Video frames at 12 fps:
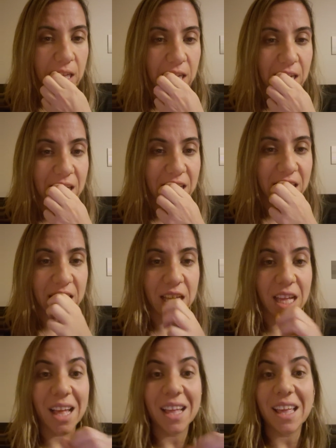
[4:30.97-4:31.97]

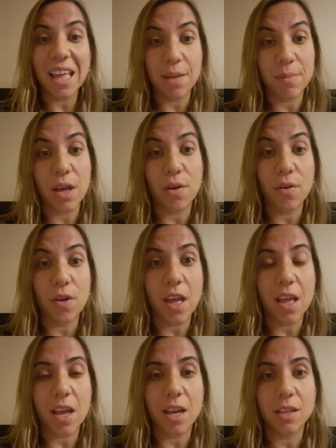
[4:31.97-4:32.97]
I came out,
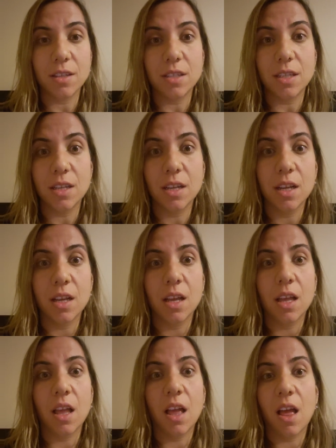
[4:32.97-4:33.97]
and
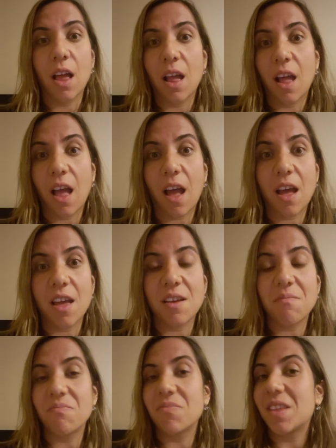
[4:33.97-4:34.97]
I
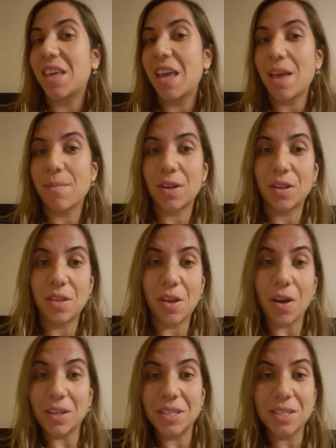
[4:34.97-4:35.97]
came out of the
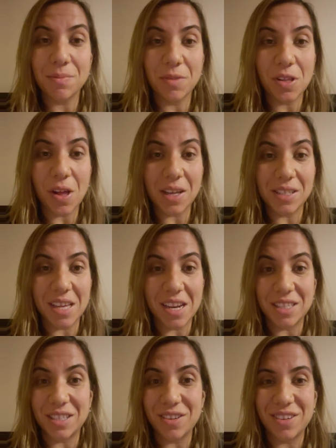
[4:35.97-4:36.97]
autism closet,
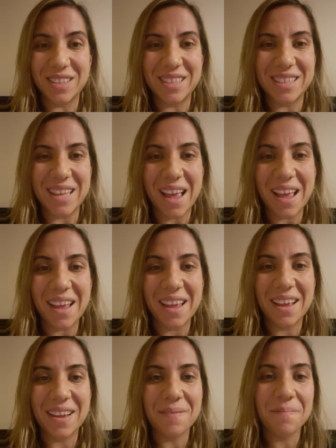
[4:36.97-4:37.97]
as you could say.
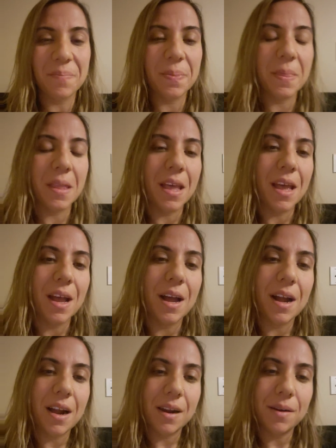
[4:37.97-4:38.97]

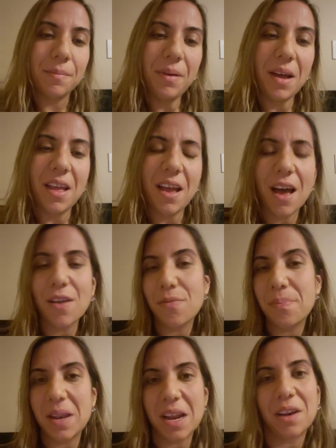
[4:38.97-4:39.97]
But I've
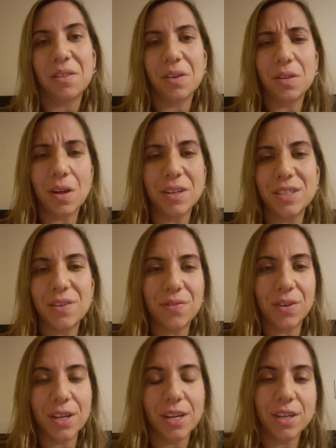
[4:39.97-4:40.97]
been out of the closet for
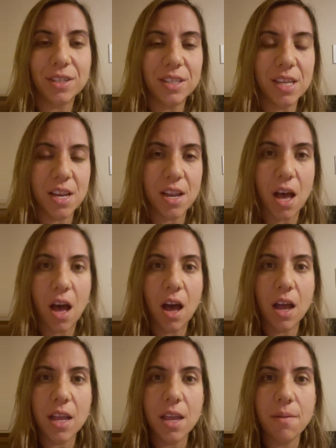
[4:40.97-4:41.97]
years, and
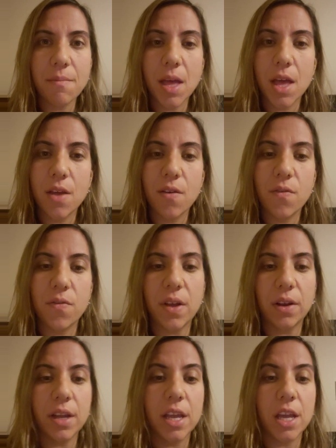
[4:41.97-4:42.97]
I'm
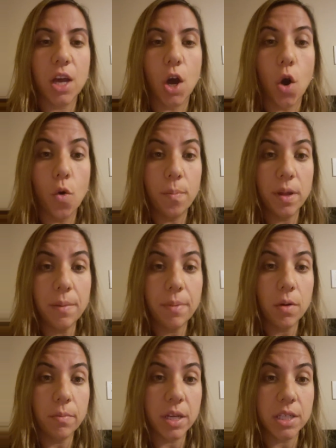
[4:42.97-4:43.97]
very open
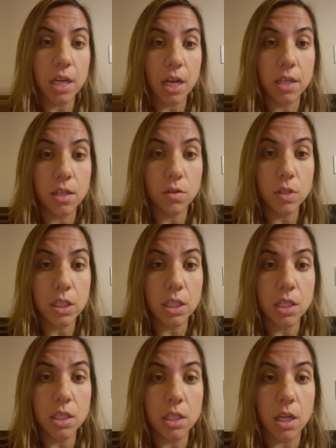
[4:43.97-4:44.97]
about my
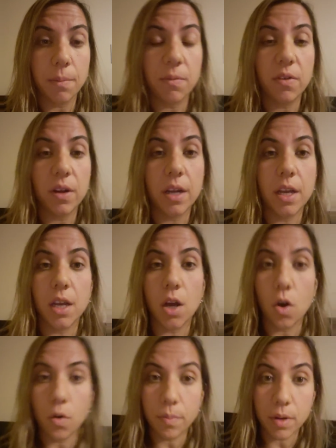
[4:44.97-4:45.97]
diagnosis. I'm very
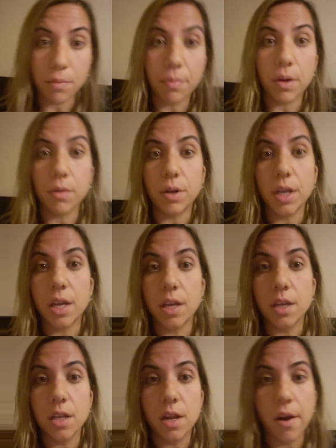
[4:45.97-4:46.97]
open about it.